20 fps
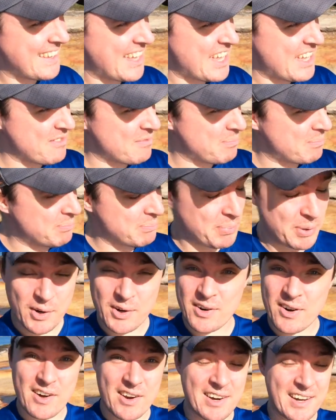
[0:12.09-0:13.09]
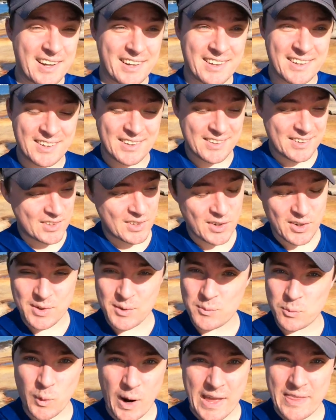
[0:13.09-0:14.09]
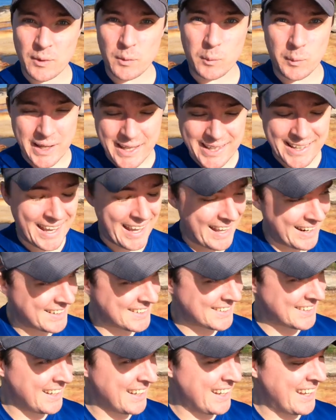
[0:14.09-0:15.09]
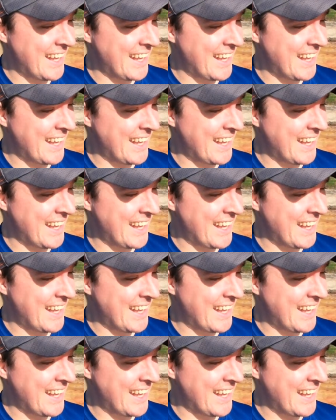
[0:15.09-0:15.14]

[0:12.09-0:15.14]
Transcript: They've put on a good weather weekend.